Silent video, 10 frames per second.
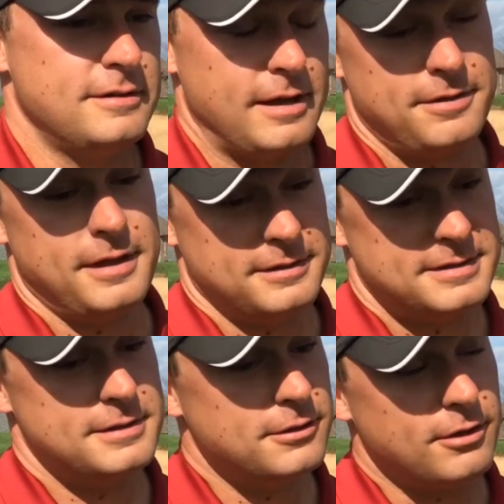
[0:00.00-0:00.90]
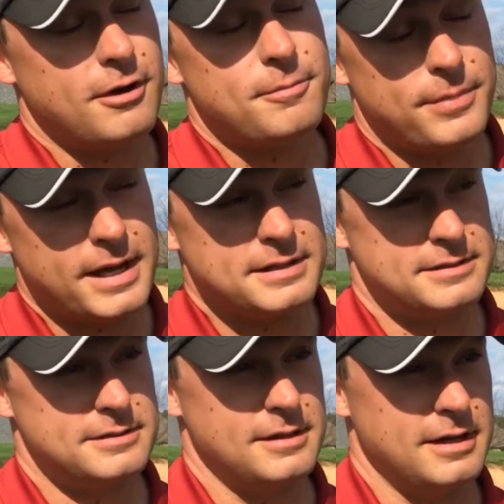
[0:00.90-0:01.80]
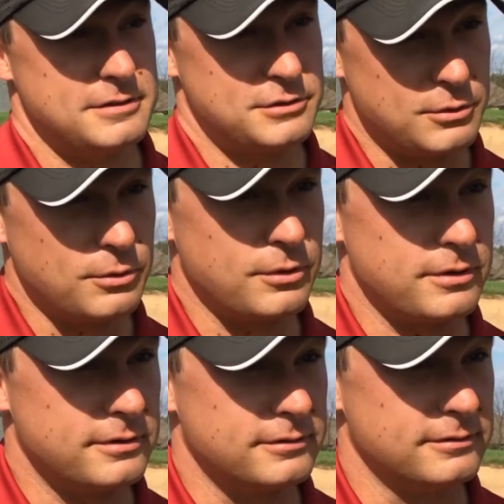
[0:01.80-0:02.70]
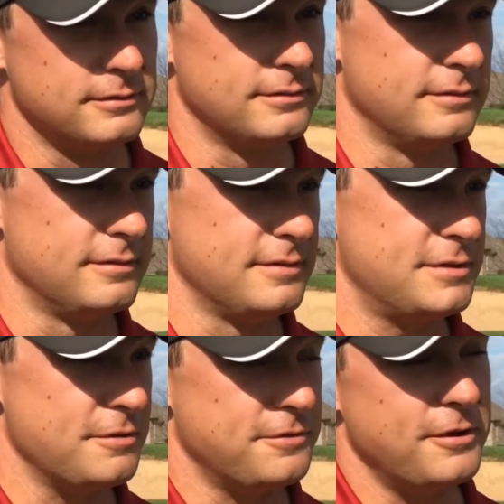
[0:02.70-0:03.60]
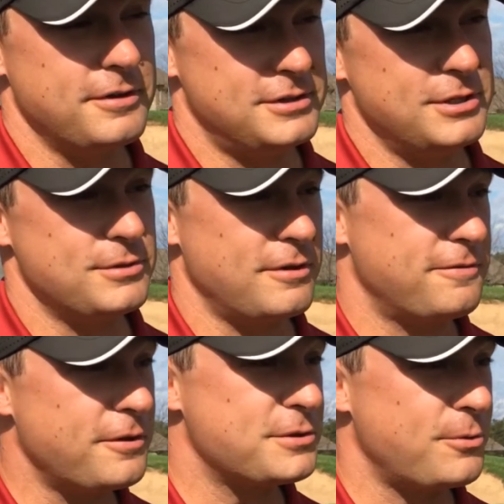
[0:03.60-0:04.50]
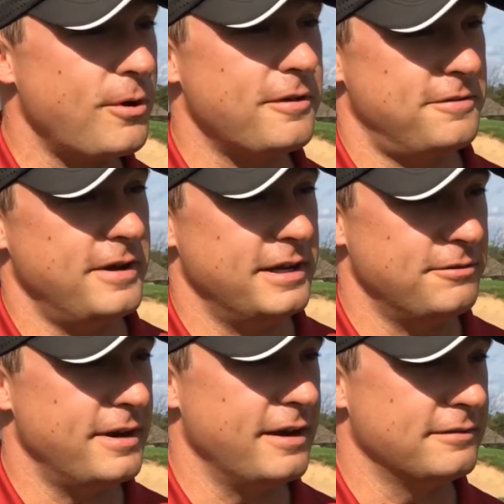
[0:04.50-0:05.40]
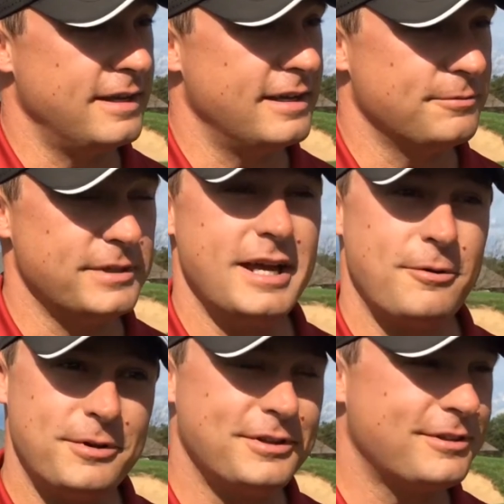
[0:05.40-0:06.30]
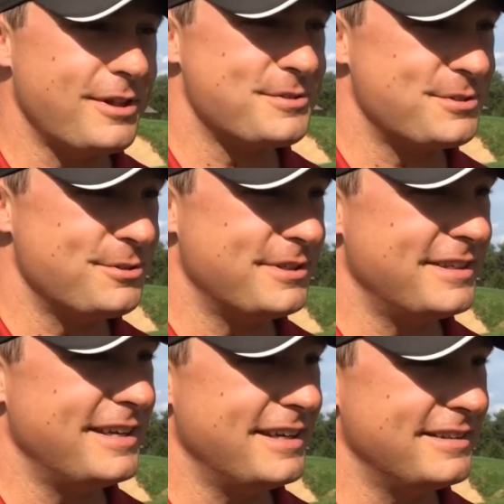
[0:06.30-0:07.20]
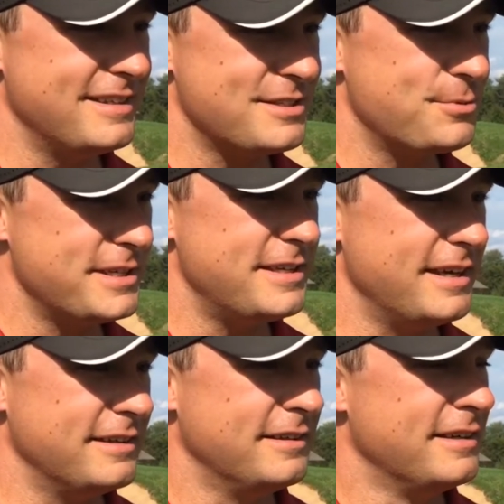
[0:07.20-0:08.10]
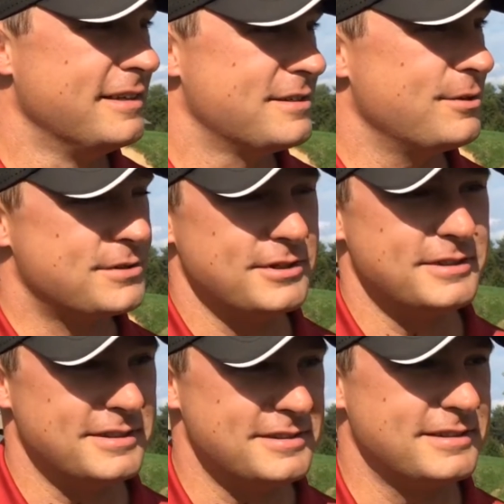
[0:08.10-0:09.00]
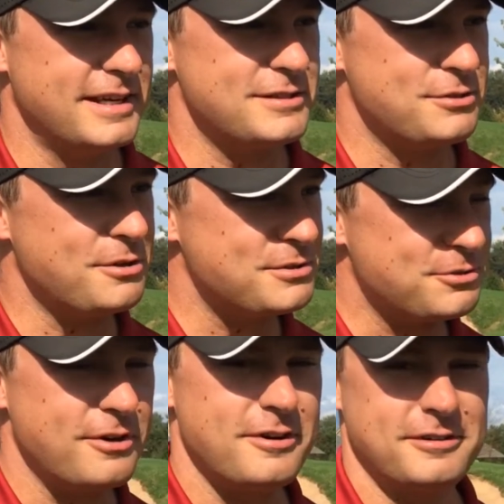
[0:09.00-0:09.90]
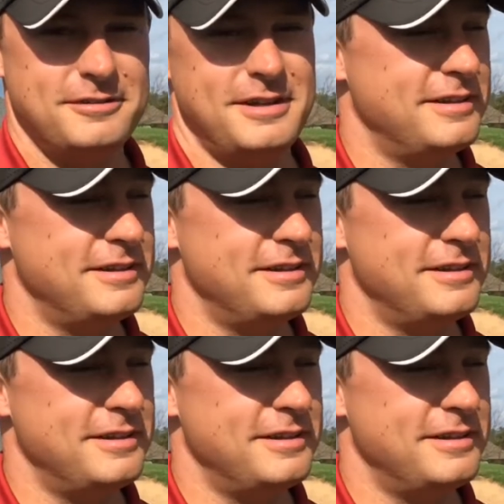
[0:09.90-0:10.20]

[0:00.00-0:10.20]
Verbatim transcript: I think still our best score so far this year is our first qualifying round, and we got really close to it again this weekend. So it's good to kind of start strong,